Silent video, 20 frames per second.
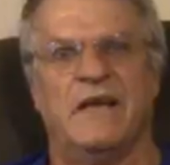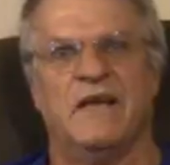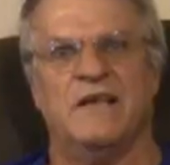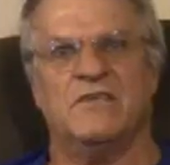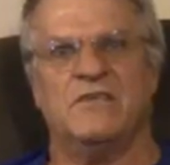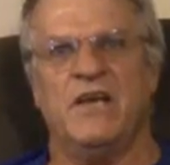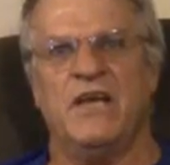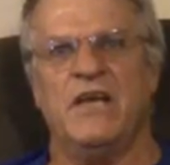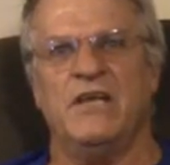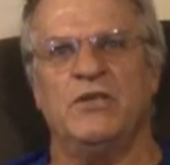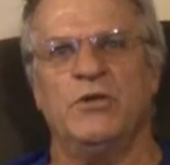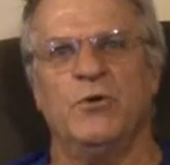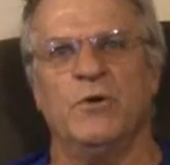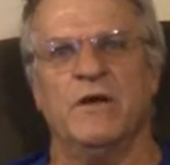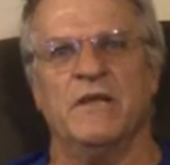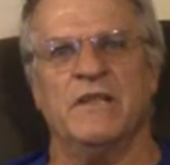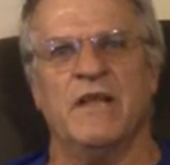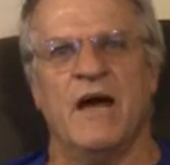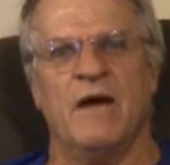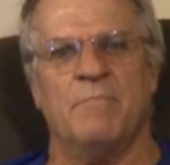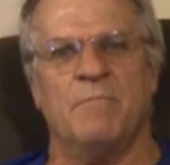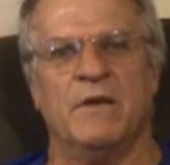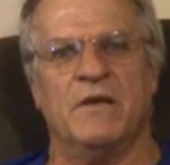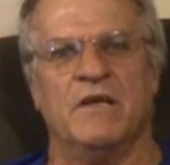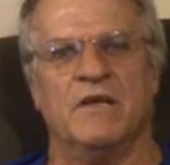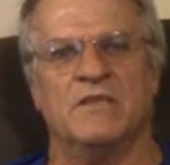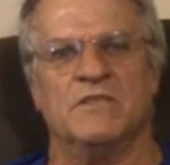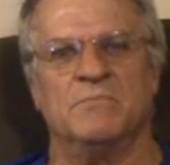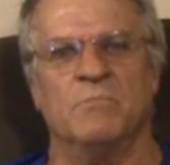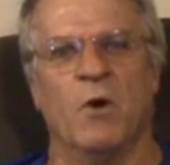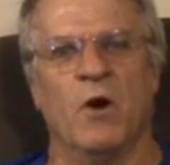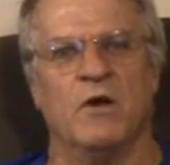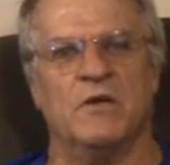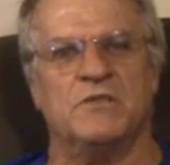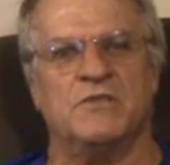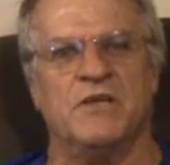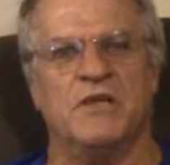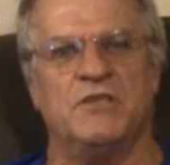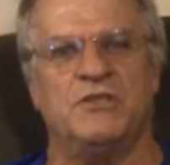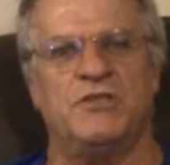Is he doing that because
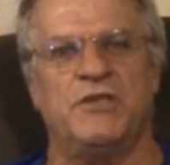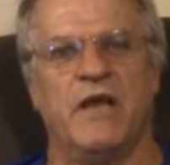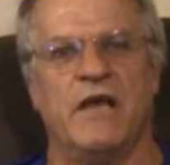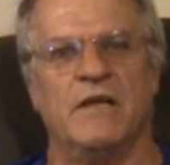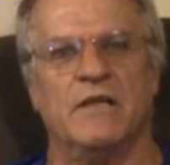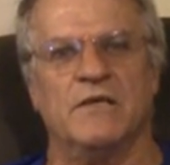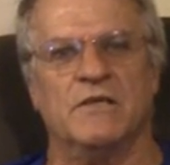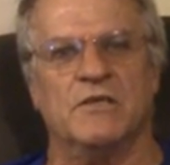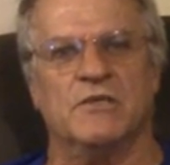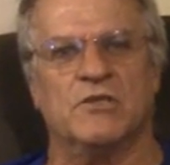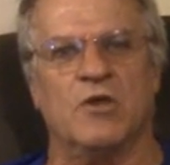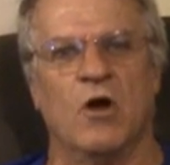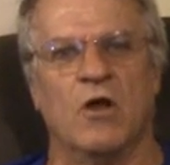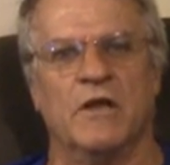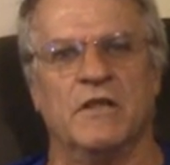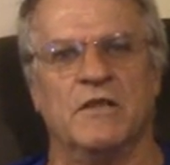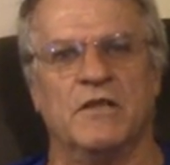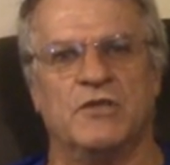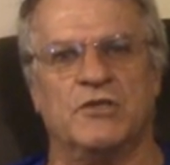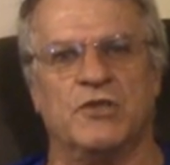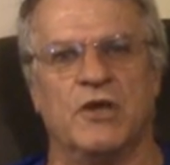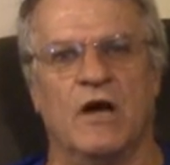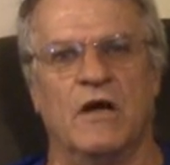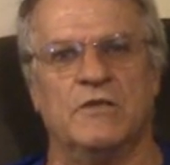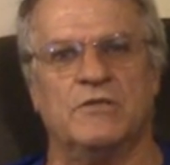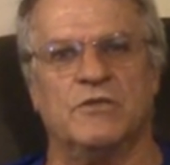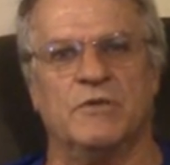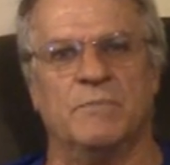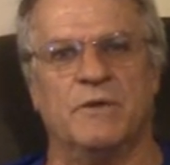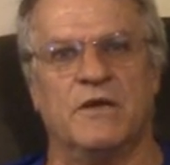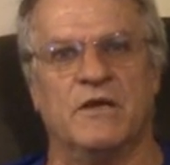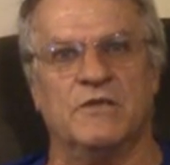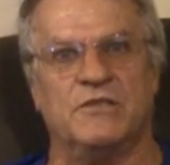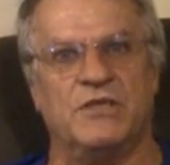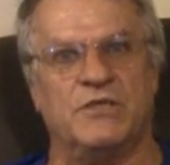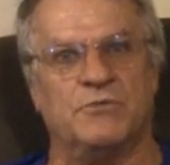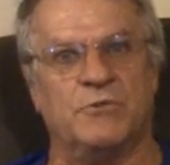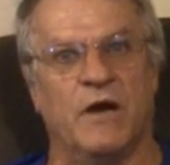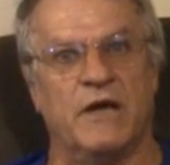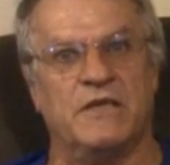Mark said Chayla is calling the shots or because
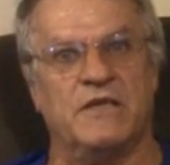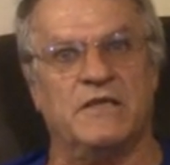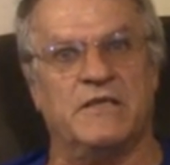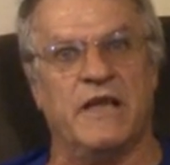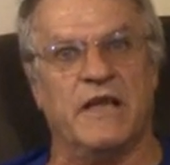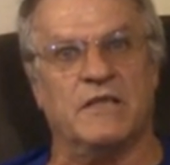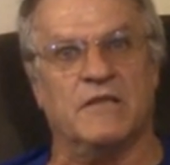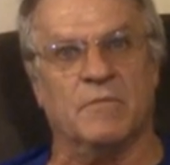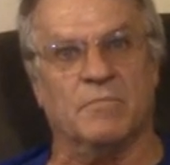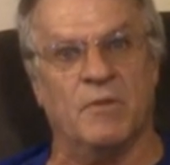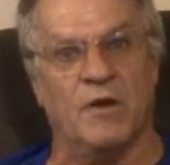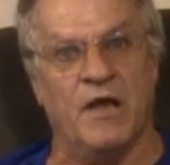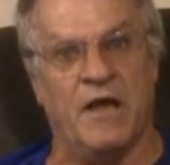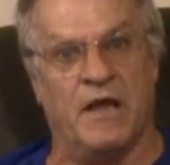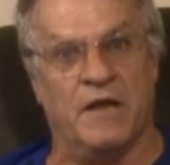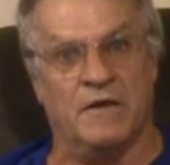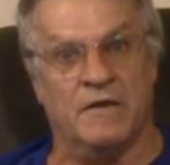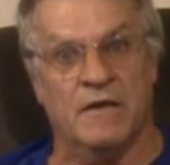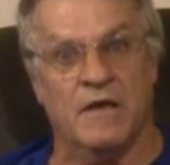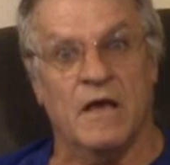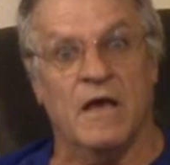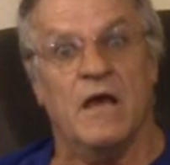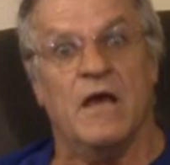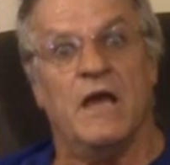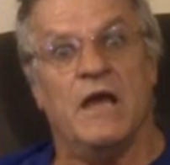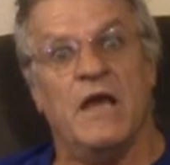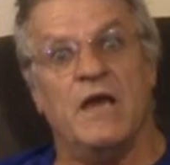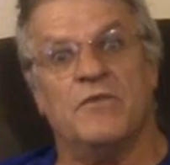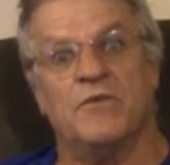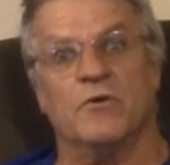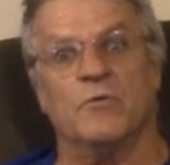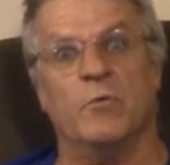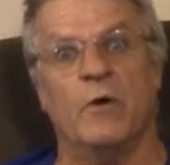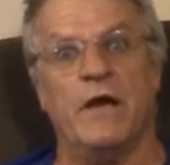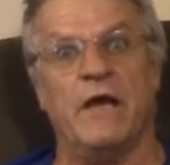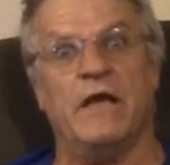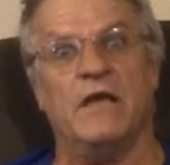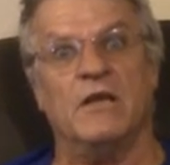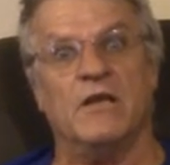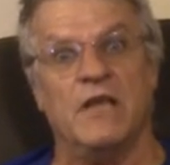he tried to take the plane? Either
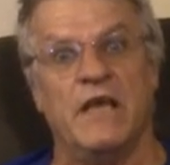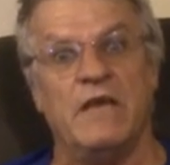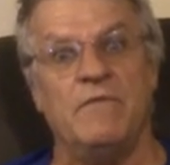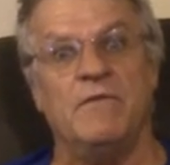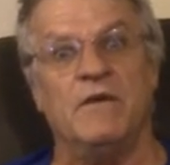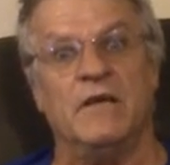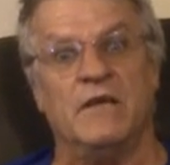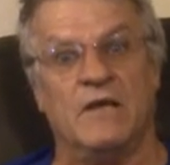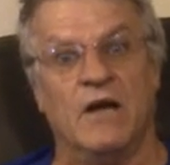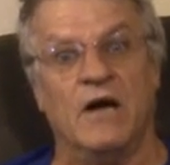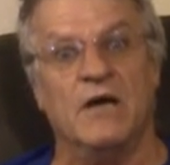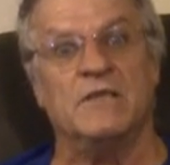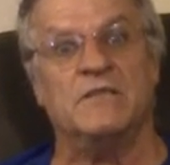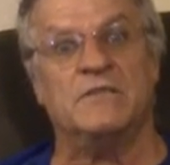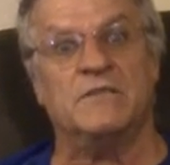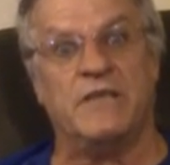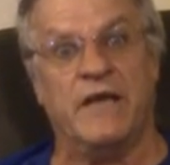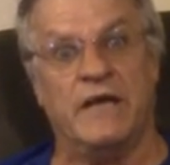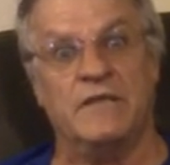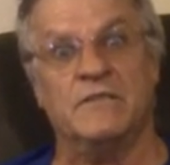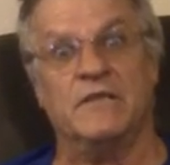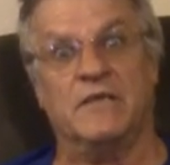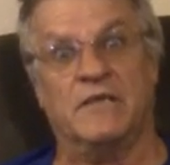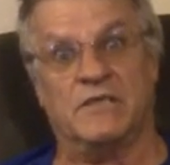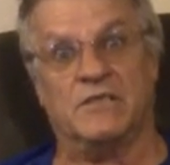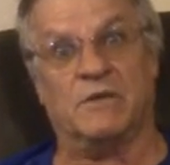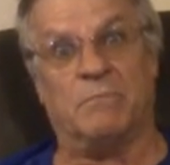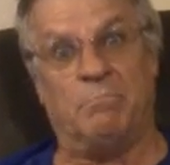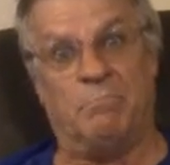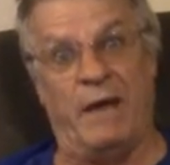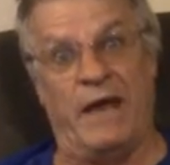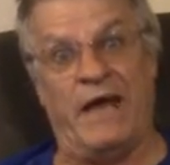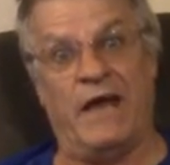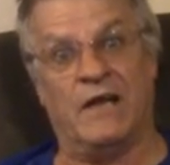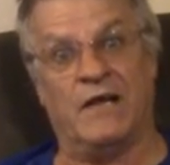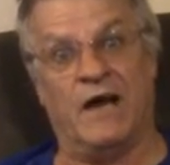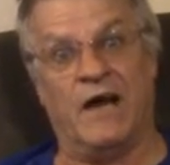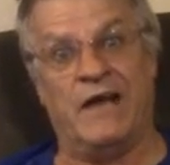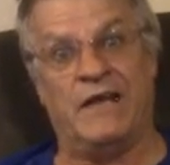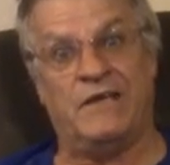way, leaving it untended is a
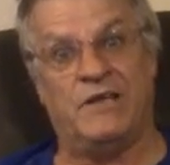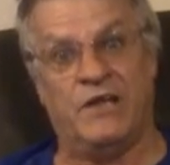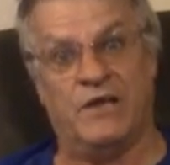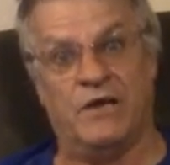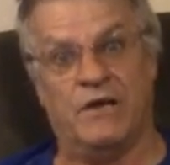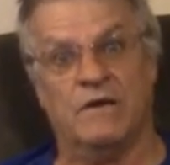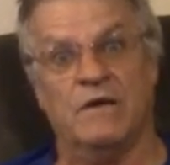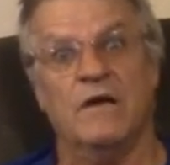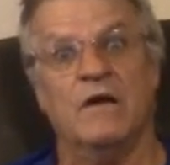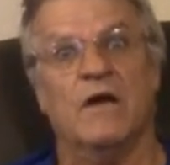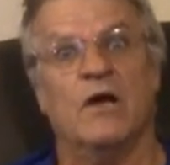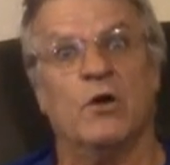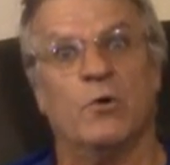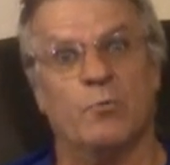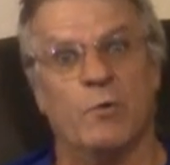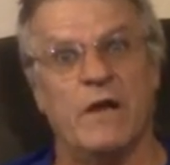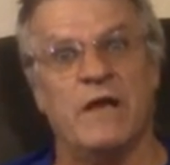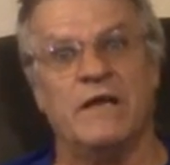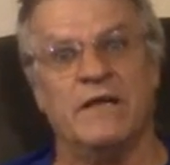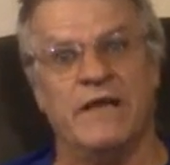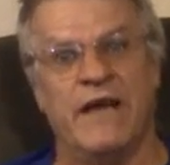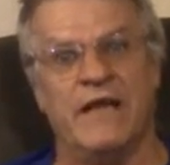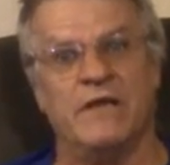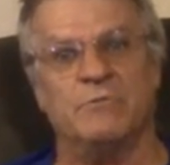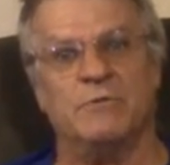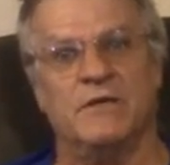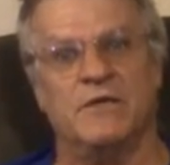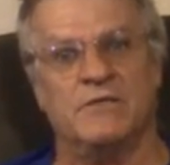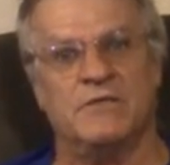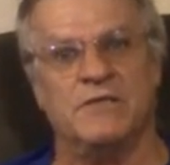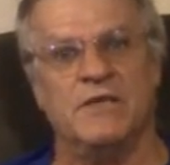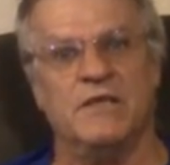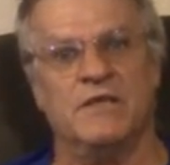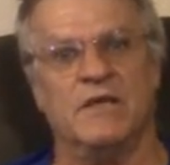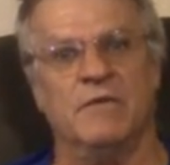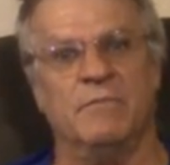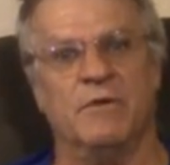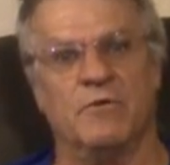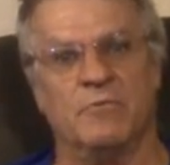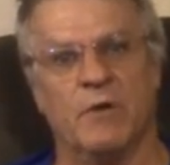bad idea. Rick and Andrea see
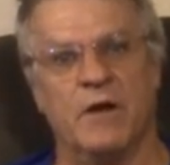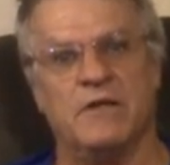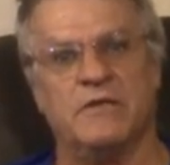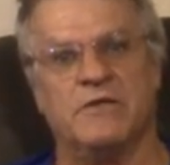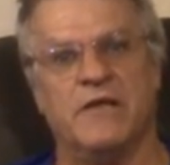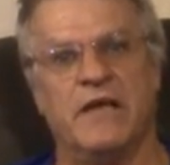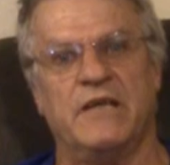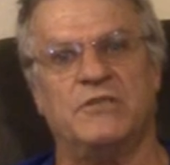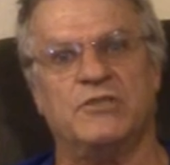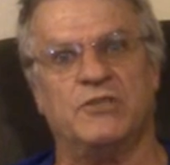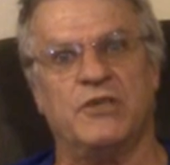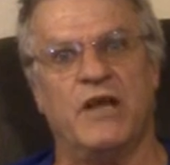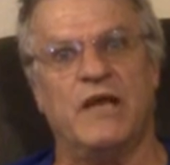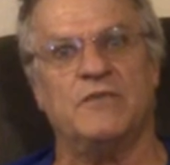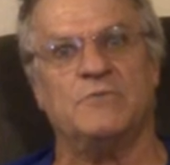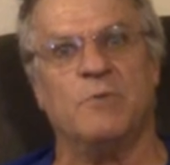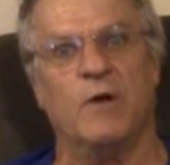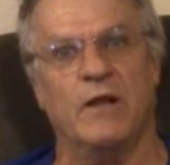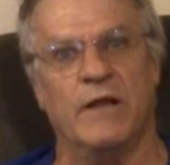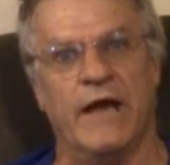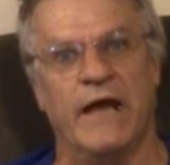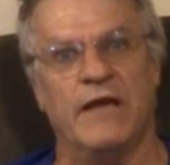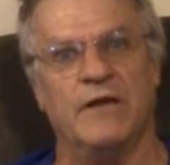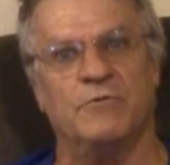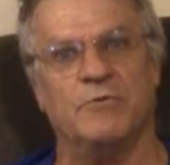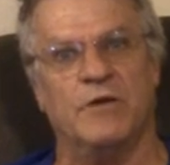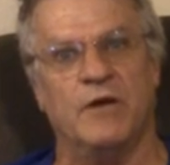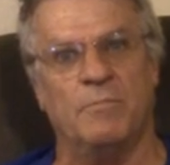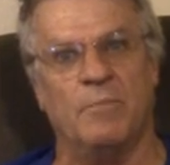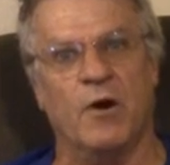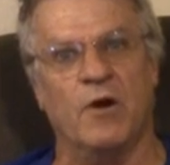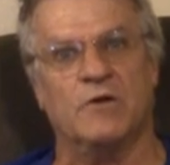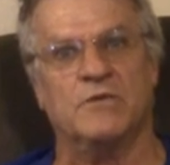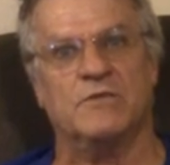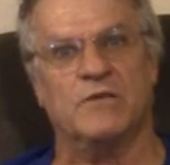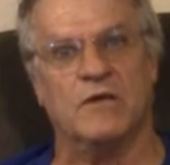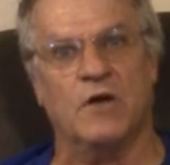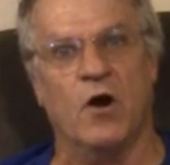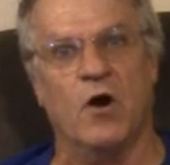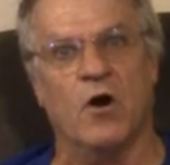them, and Rick takes chase while Andrea
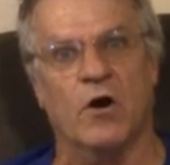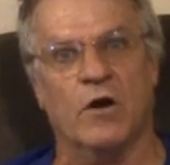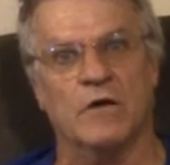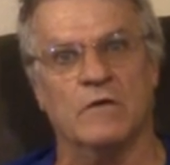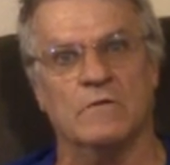parks the car.